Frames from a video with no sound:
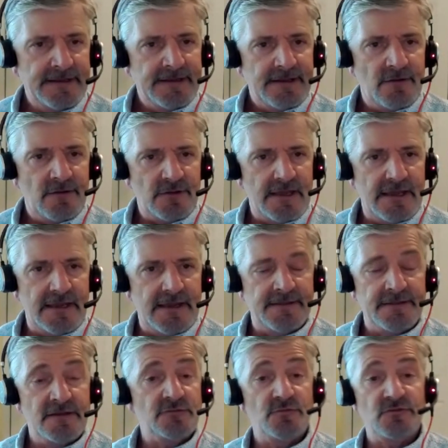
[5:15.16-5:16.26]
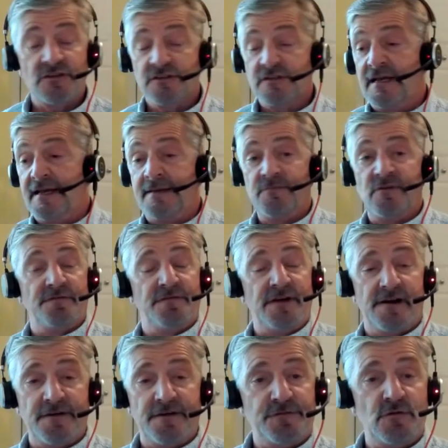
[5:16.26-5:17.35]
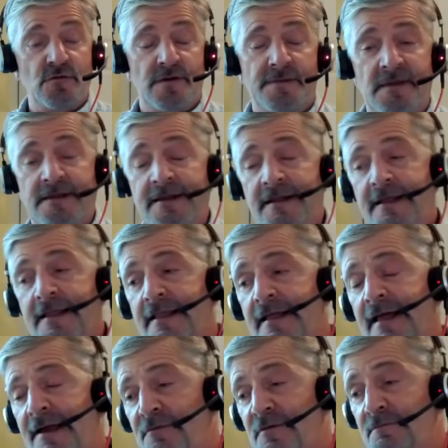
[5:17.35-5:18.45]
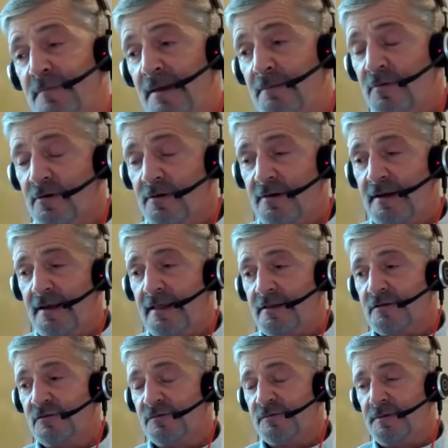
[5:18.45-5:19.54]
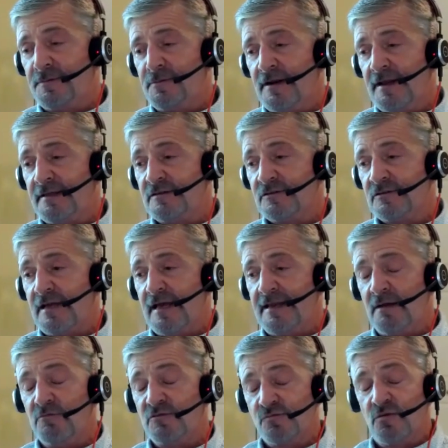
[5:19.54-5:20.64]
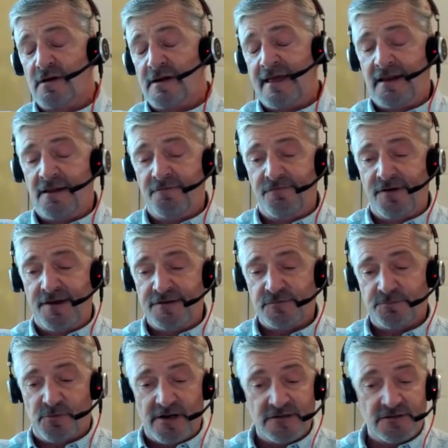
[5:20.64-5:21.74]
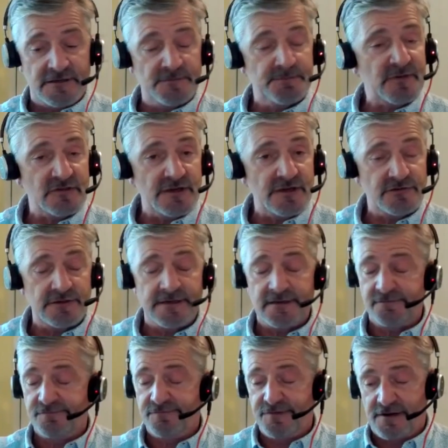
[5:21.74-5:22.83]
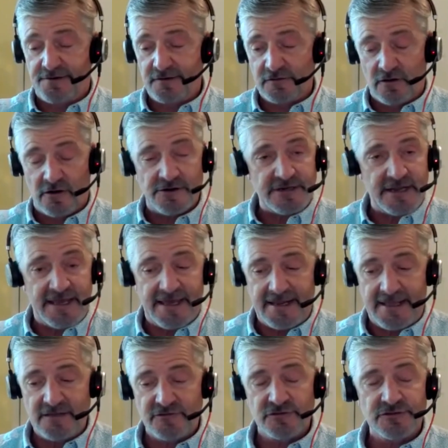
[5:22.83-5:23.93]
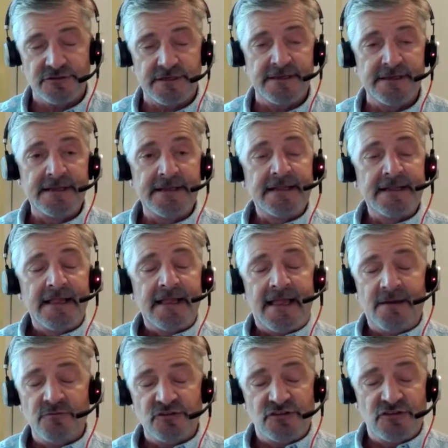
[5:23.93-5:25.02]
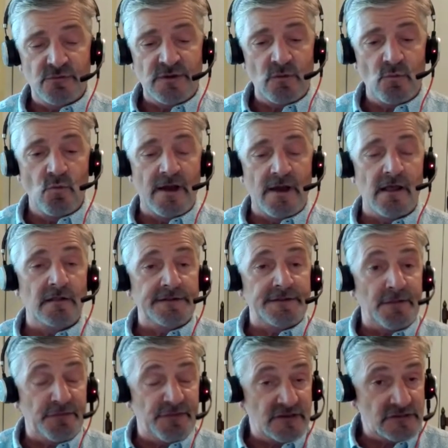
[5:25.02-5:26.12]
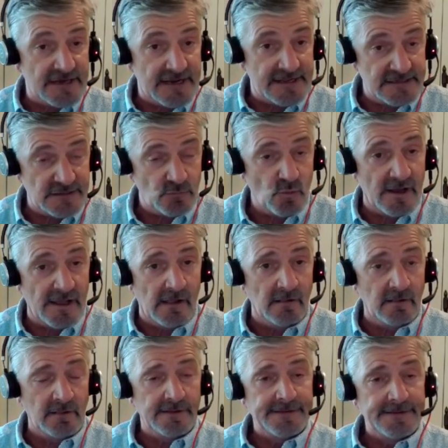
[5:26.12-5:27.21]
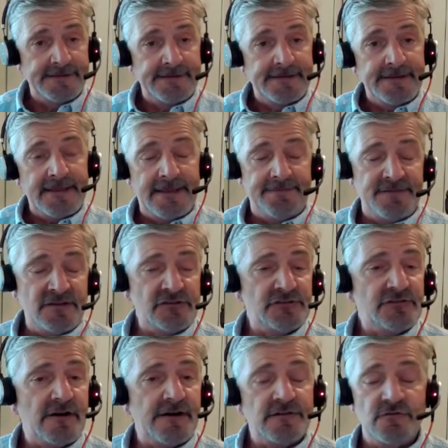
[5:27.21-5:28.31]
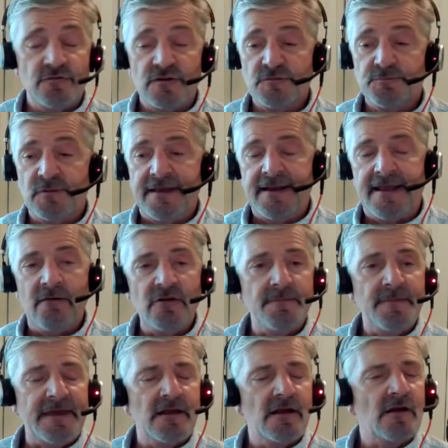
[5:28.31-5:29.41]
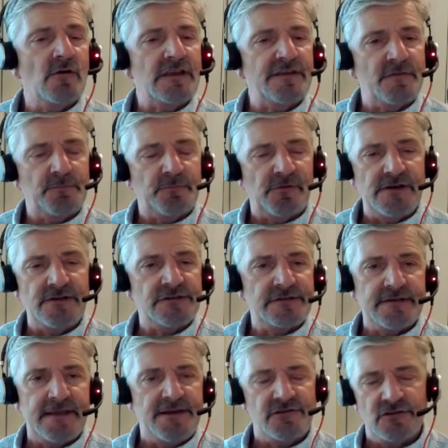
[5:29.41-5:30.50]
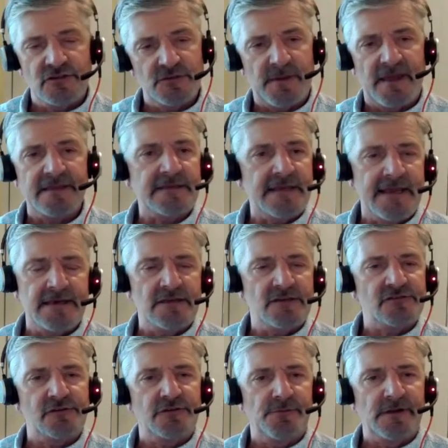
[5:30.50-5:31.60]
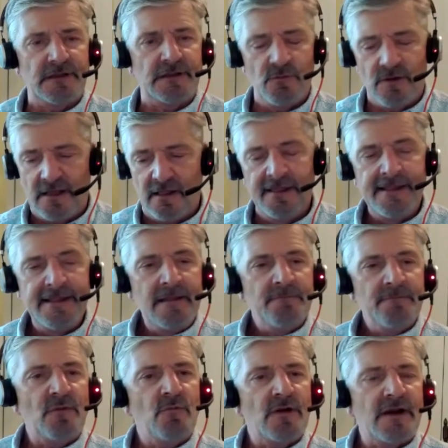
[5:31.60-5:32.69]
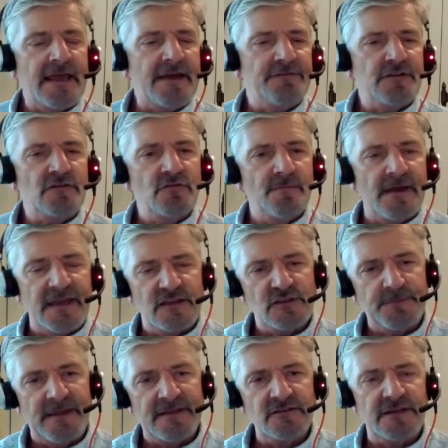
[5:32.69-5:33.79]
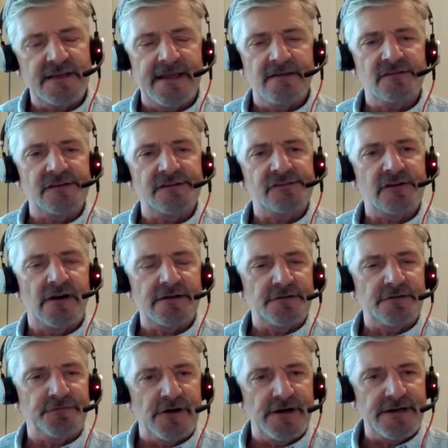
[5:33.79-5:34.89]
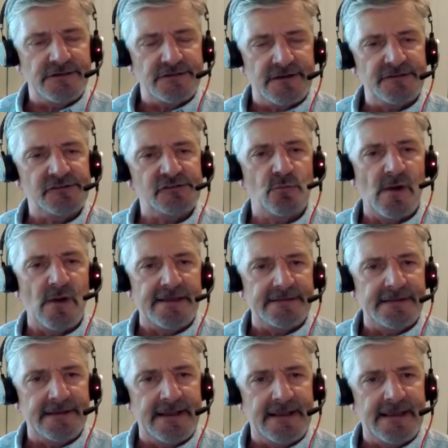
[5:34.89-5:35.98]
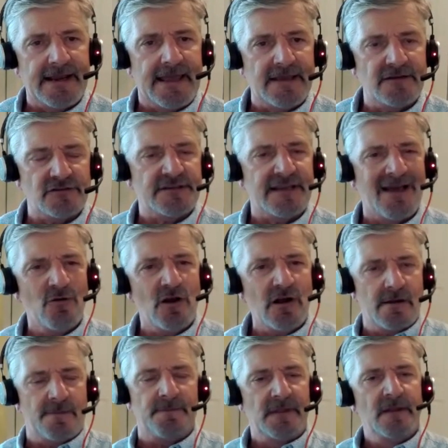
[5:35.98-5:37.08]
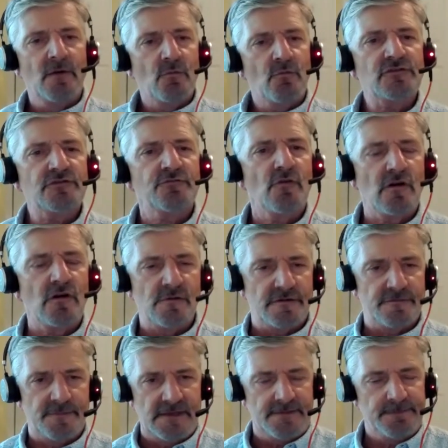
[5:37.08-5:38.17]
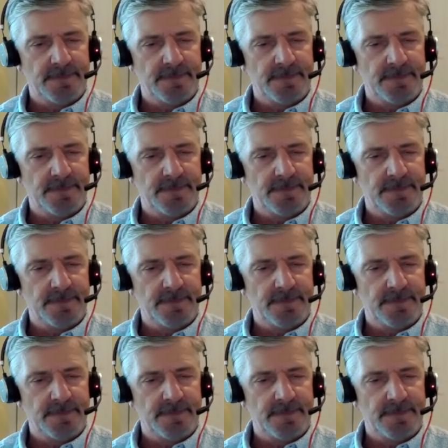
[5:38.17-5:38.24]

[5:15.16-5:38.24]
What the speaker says: Okay. And this was a time where very few, I mean, I remember, Alex, when I decided I had a vice president position in a very large ad agency. I was doing well in the things that I did well. And this started to explain how come I can go give a presentation spontaneously really well, but when I have to do my expense accounts, I start to freeze and I sweat and I get anxious. How come? What's wrong with me?